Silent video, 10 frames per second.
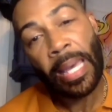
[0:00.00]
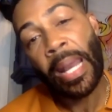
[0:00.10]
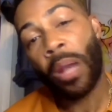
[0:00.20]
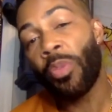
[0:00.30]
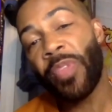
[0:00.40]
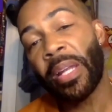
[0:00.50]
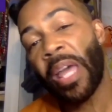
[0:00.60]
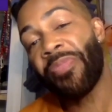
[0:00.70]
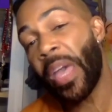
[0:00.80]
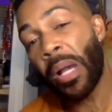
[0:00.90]
And I don't think
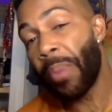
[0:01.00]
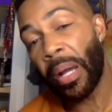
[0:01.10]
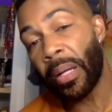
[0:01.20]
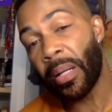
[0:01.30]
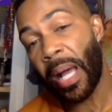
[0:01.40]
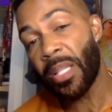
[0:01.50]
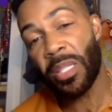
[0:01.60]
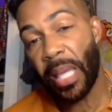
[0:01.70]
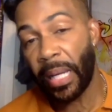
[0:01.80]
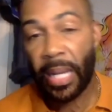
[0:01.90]
they think about it. I
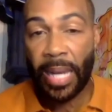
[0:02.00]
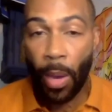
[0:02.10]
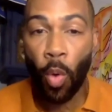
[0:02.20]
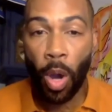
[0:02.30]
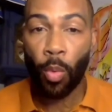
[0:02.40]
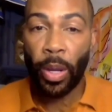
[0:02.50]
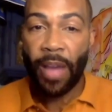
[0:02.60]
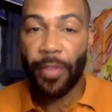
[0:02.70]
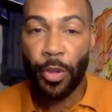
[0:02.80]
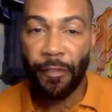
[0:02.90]
just think that they want
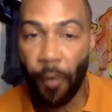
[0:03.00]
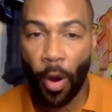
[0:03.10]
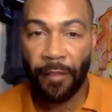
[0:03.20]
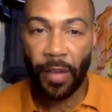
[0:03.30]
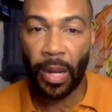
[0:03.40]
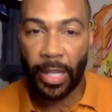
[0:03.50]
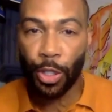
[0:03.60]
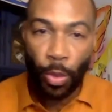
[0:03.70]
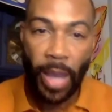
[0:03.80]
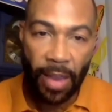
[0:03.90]
whatever euphoric feeling
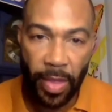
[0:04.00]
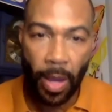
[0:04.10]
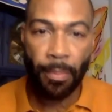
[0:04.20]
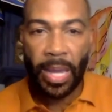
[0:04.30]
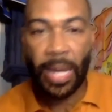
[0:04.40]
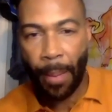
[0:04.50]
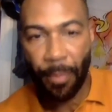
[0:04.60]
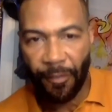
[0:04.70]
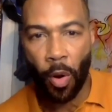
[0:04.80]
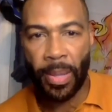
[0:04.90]
you gave them in that
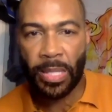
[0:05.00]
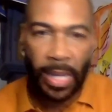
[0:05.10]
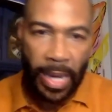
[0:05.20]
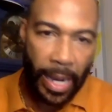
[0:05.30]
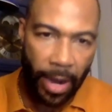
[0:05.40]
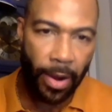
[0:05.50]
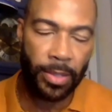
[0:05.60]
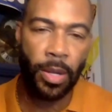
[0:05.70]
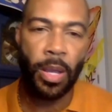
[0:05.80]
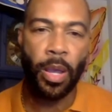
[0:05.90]
performance, in that
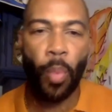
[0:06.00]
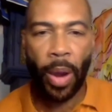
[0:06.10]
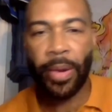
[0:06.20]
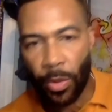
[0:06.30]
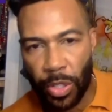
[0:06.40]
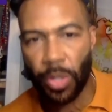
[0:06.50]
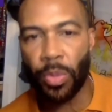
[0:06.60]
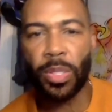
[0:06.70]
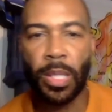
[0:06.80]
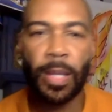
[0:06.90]
character, wearing those
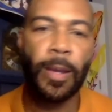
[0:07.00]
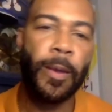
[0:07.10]
suits,